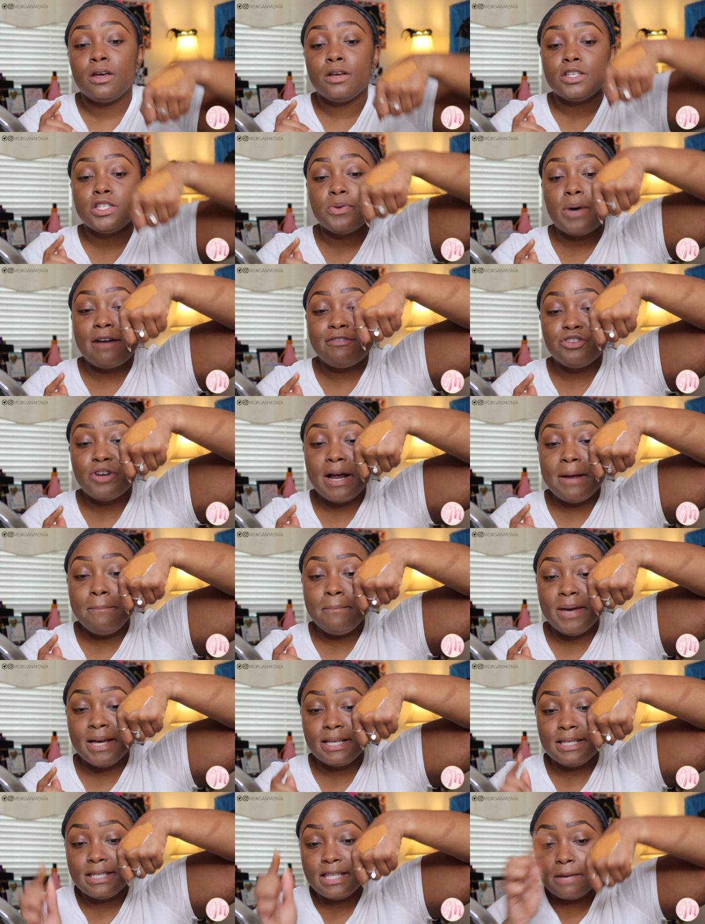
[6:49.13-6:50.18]
So after I
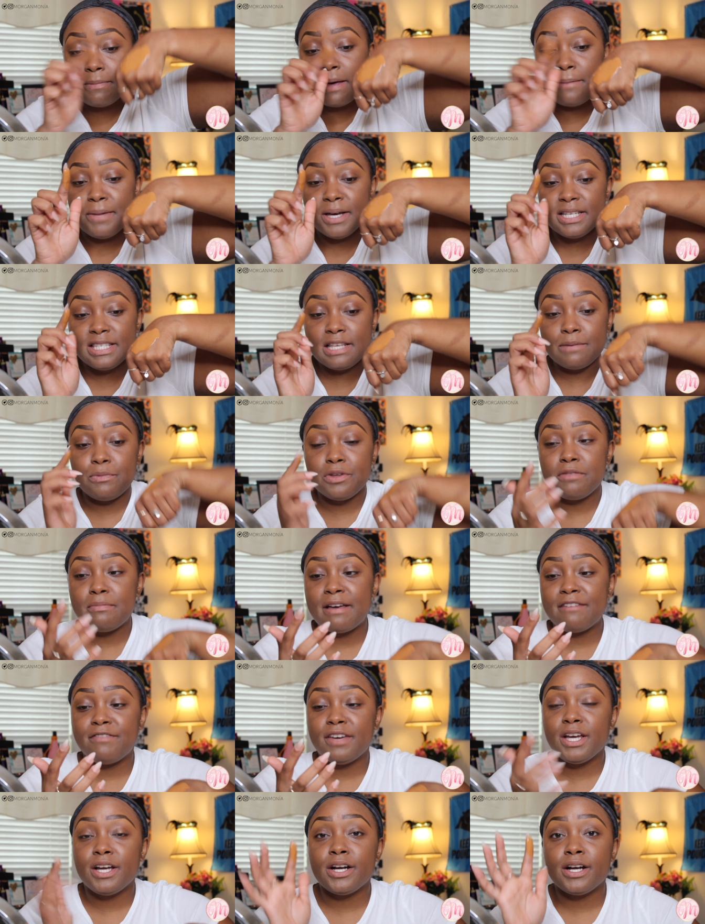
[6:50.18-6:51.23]
mix them with my
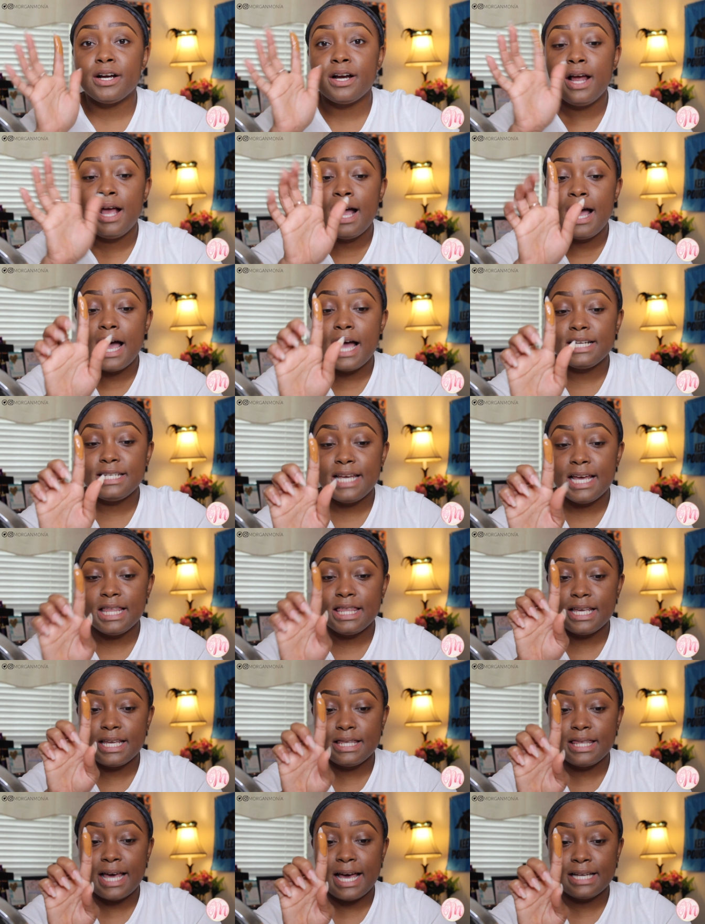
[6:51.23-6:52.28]
finger. I take
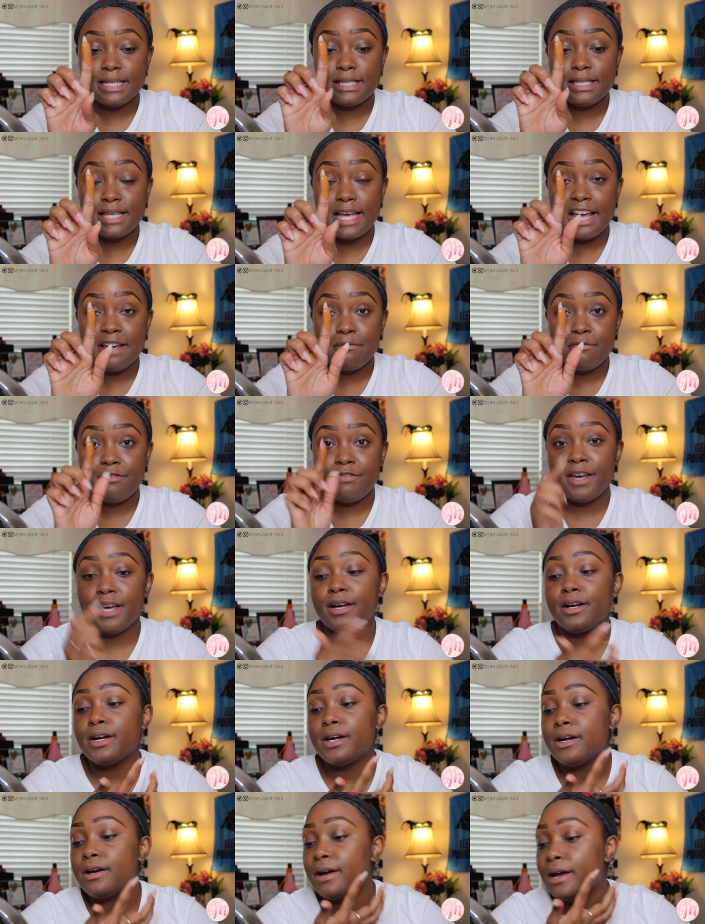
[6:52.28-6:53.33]
that same
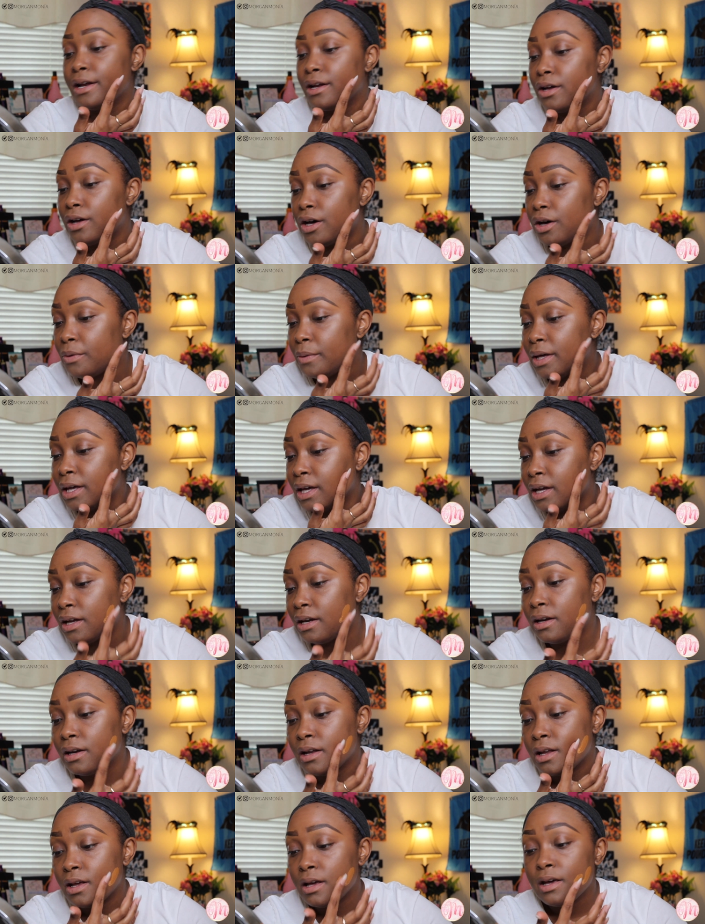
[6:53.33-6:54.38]
finger and go
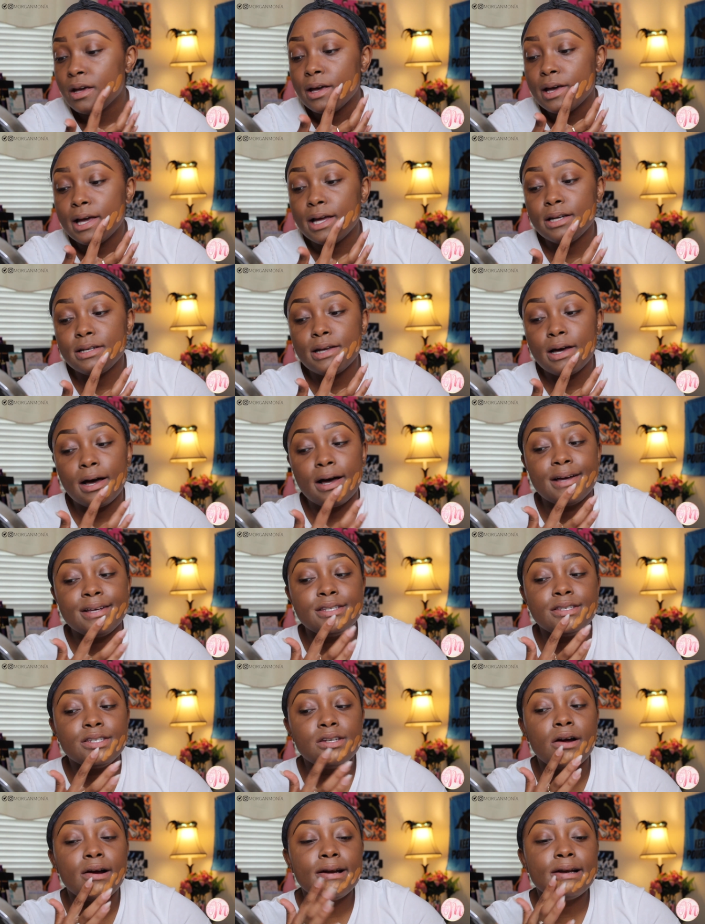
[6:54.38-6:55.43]
in, and I
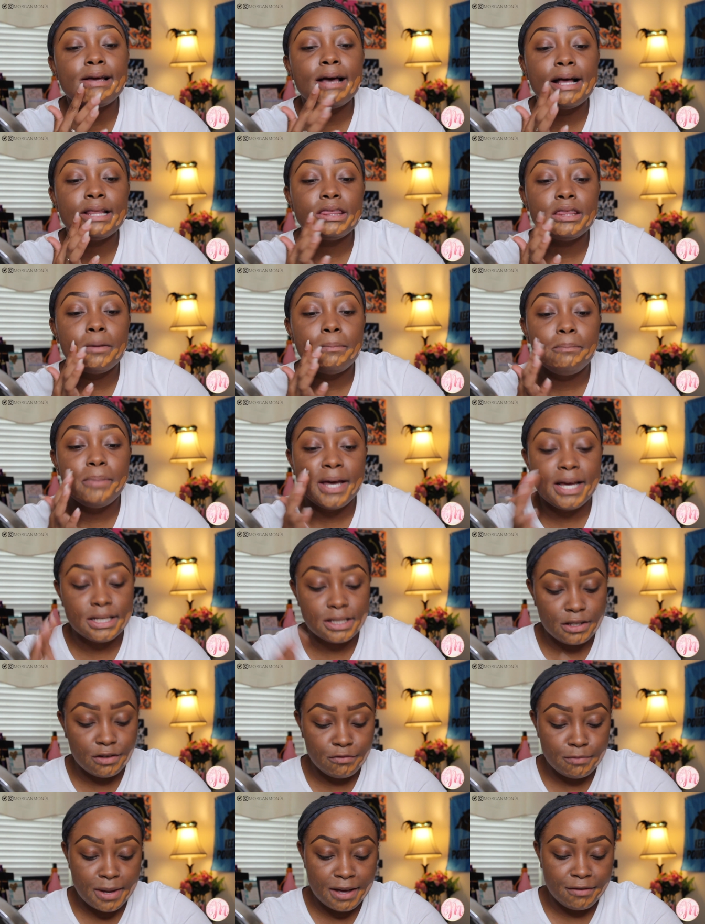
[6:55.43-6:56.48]
start at the base
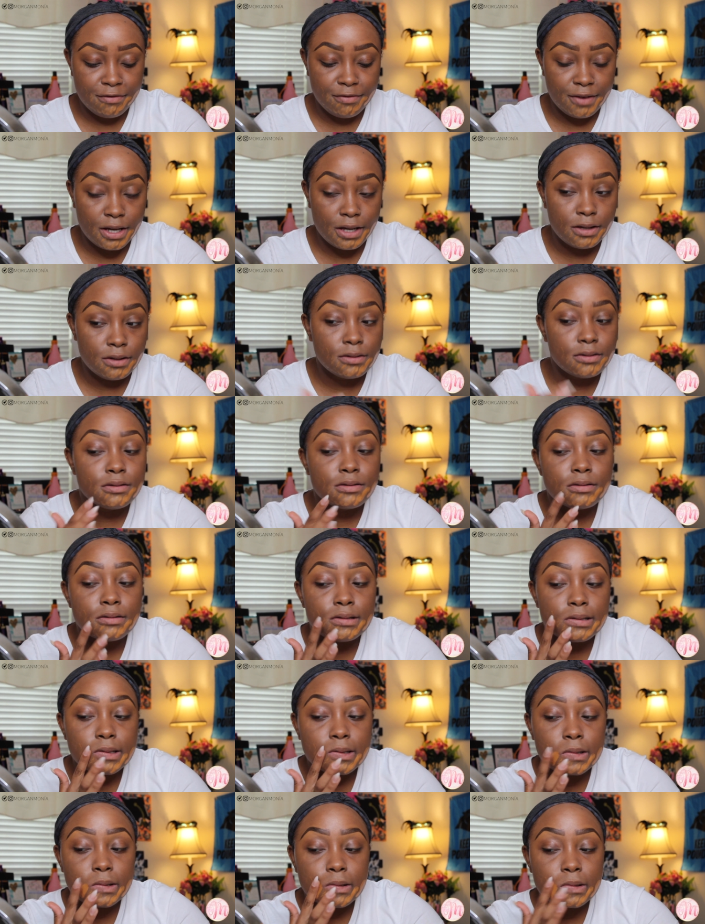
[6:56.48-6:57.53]
of my
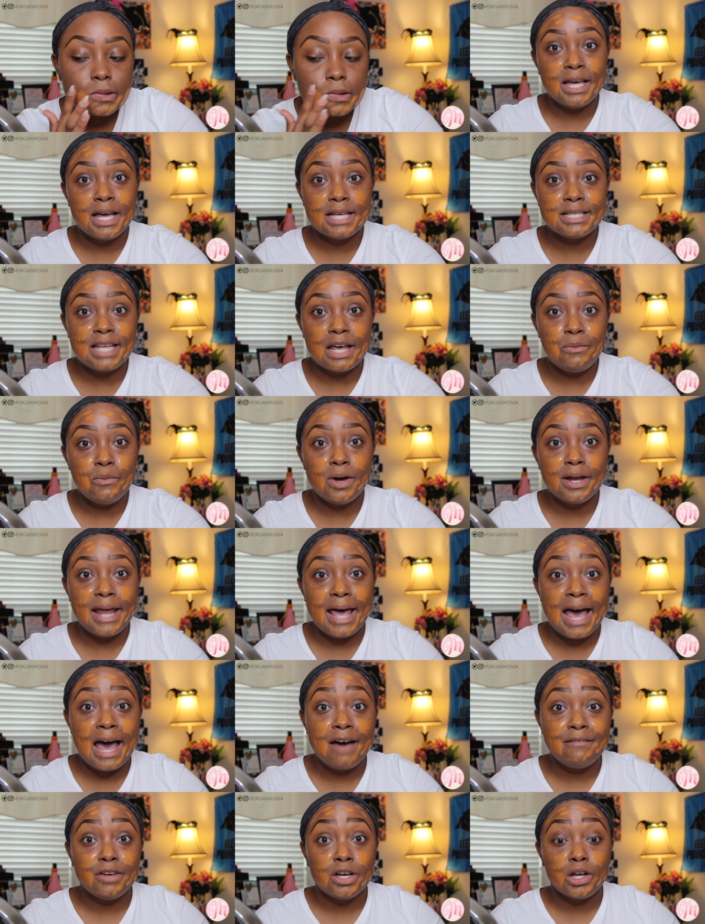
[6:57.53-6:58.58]
face. Because I want to
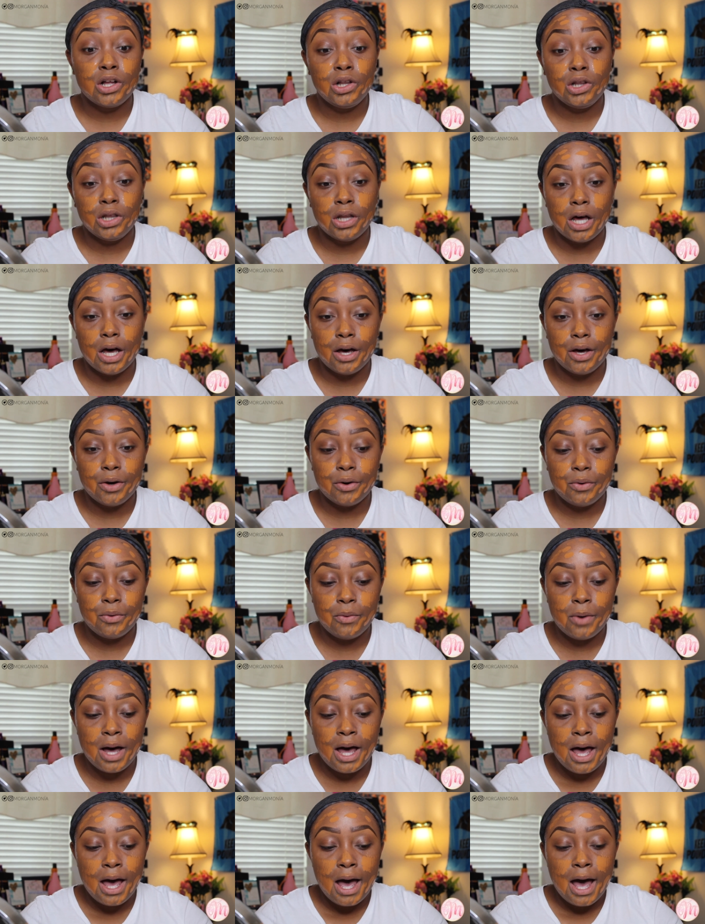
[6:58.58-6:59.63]
have a
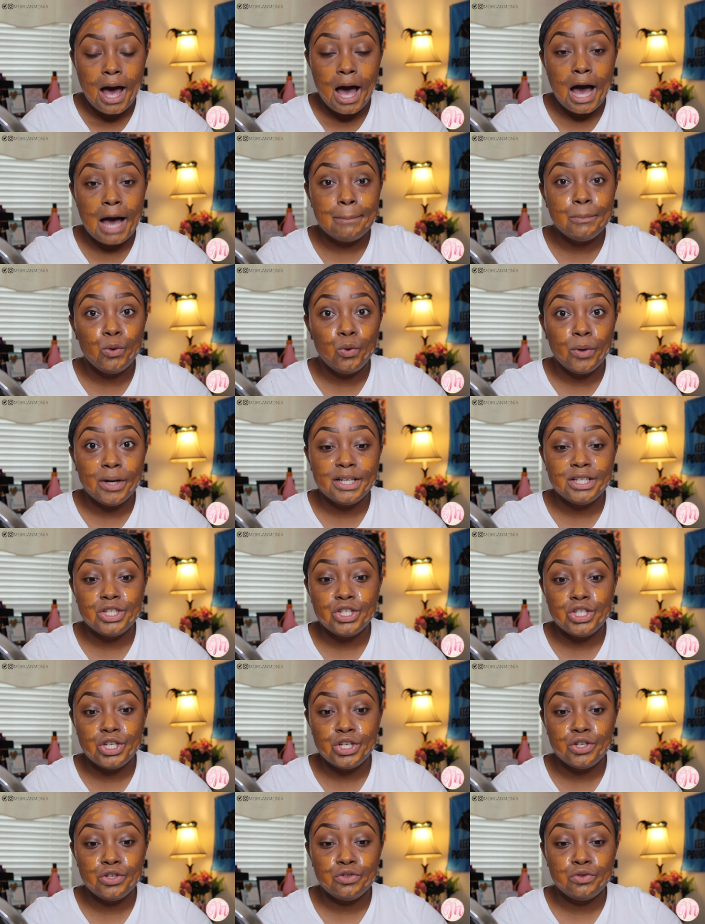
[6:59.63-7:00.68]
glow, I'm going
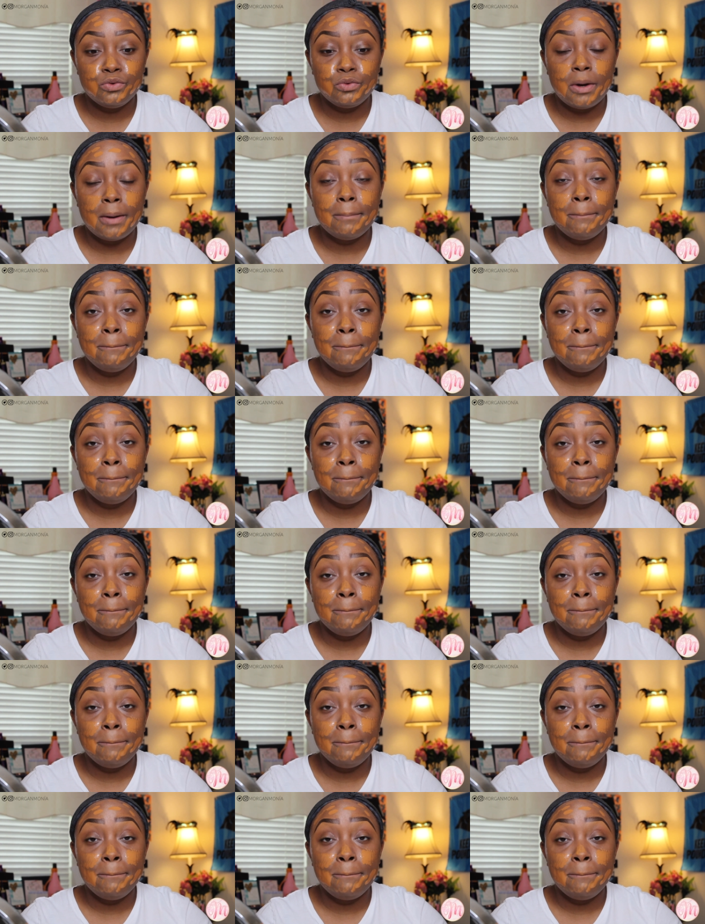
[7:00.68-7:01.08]
to